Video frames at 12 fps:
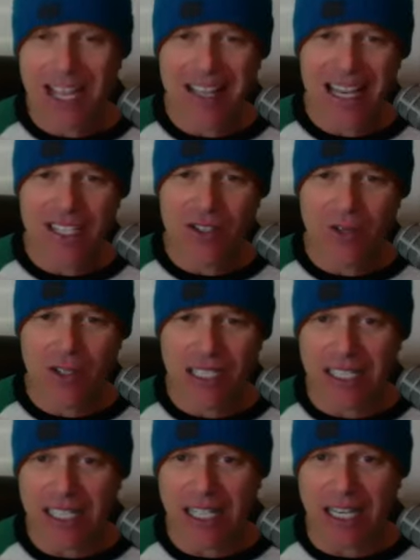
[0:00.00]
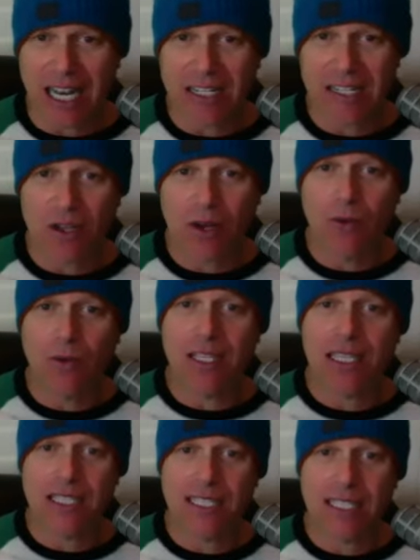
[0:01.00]
that is really neat. And so
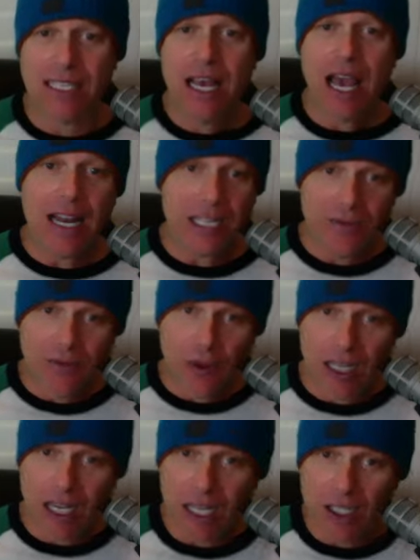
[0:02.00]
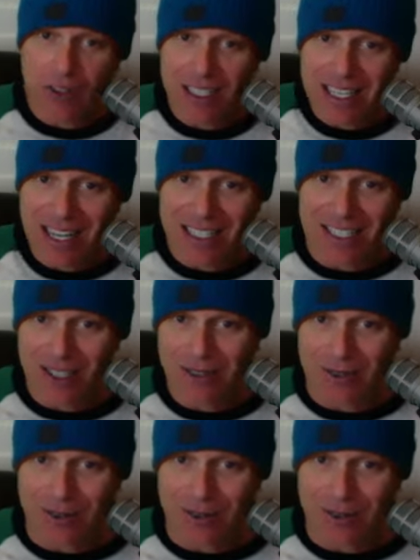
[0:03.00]
let's see, and it's full color inside too.